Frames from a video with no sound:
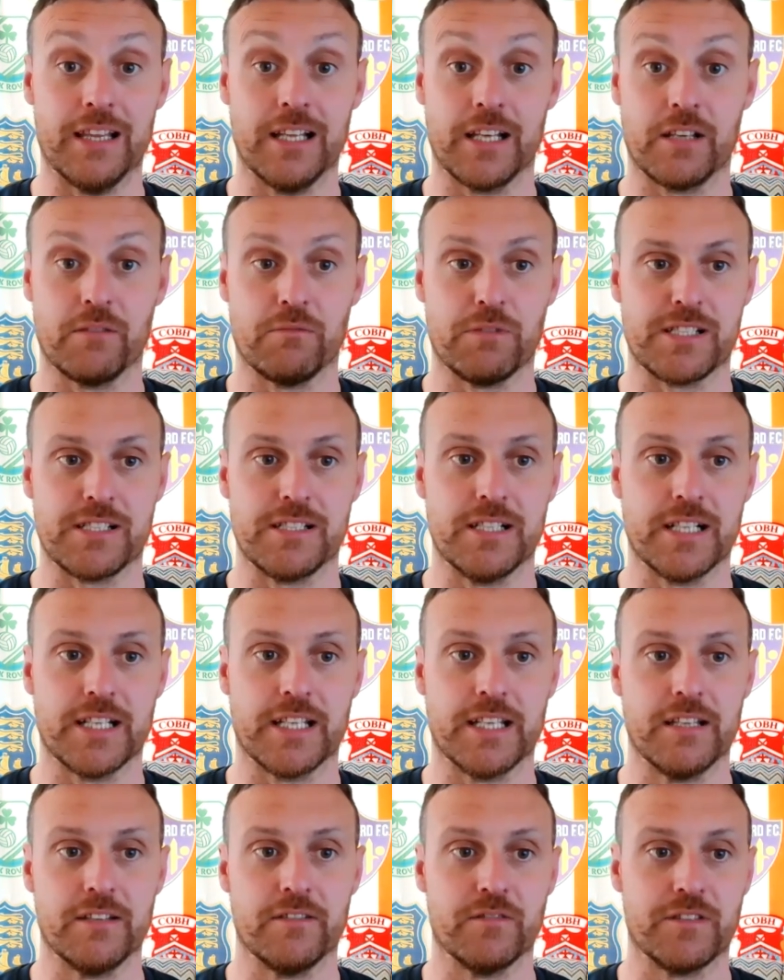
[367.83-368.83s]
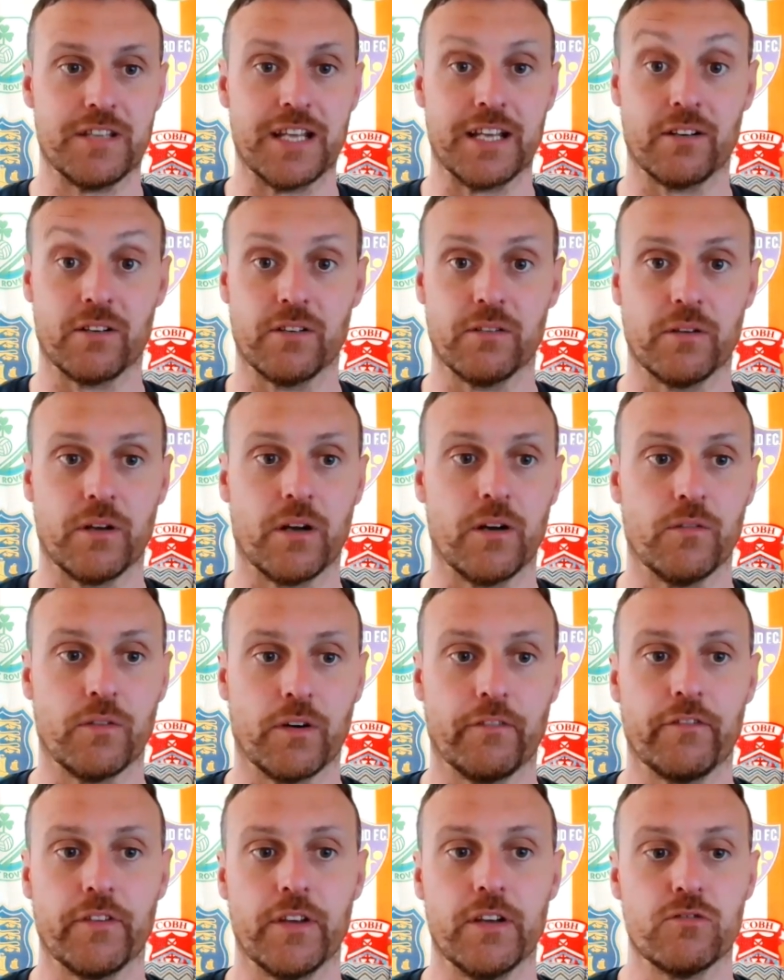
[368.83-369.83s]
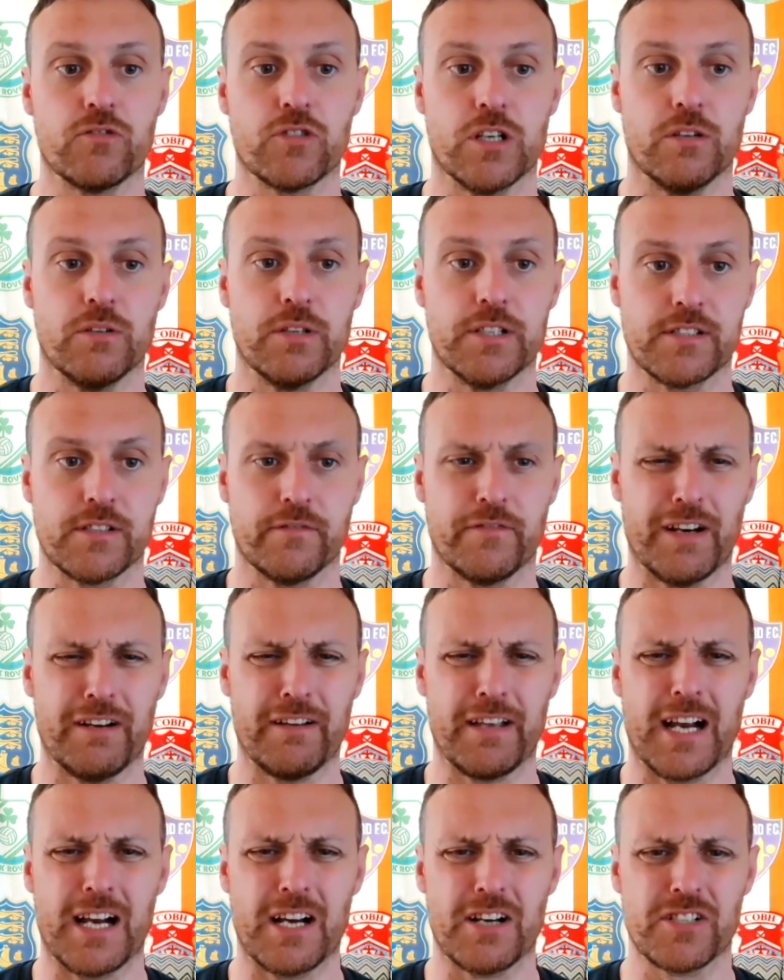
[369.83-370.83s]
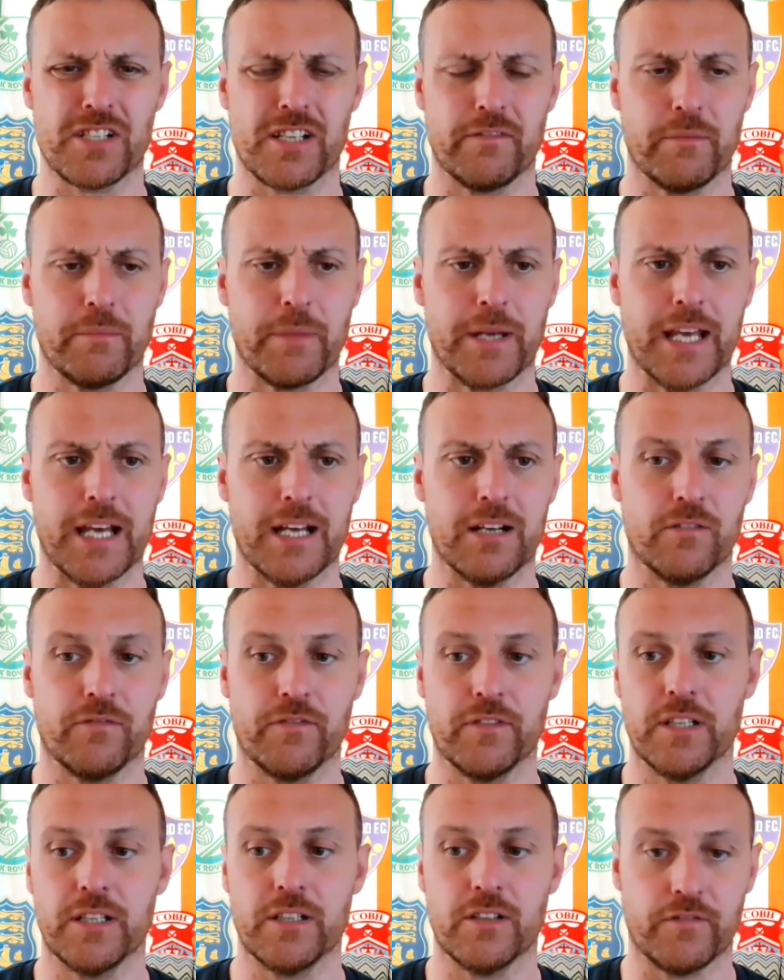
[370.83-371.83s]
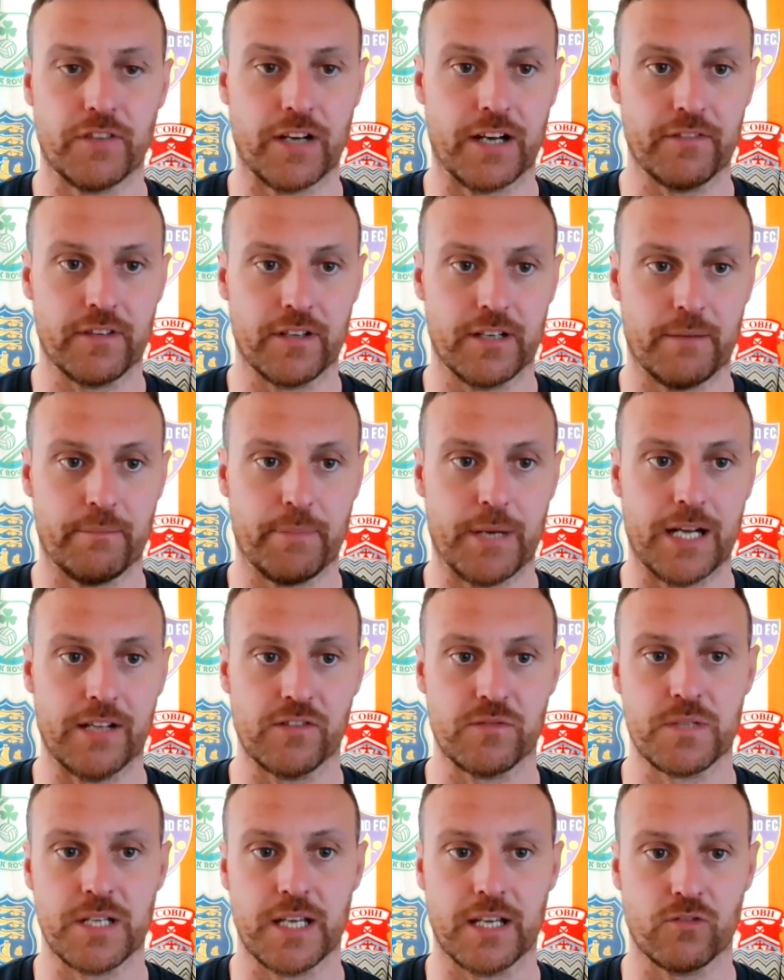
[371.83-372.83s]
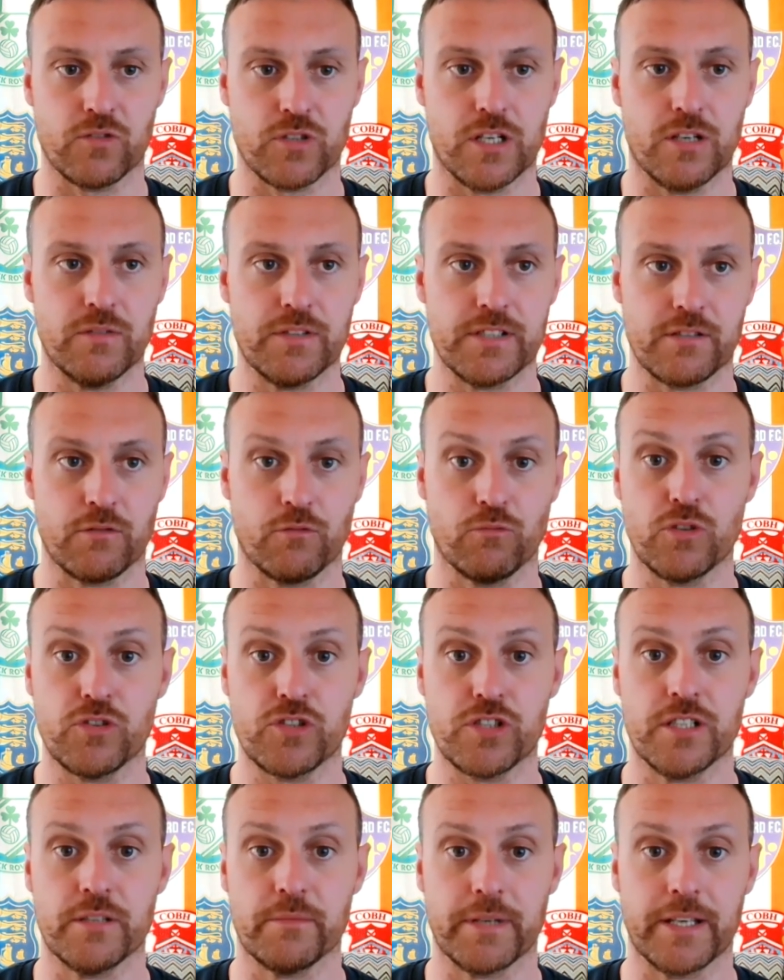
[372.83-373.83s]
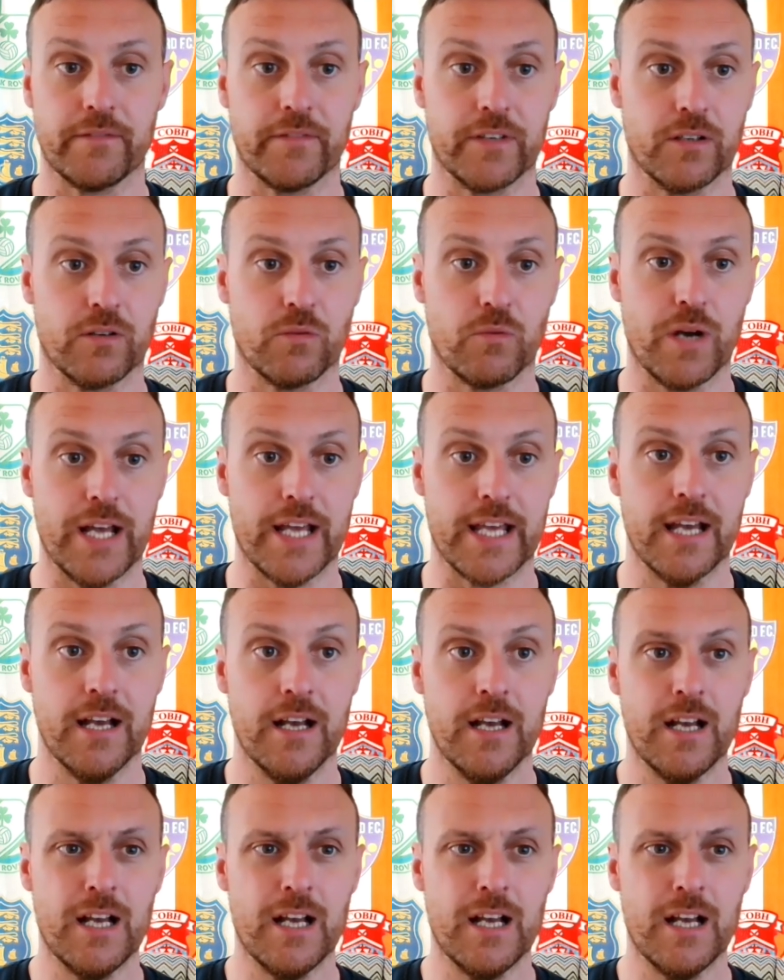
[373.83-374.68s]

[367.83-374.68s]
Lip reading: Like, it wasn't like he did her over a few throw-ins, so very harsh to give him a yellow. Funnily enough, after that, Pats were taking throw-ins or rushing them, giving it away.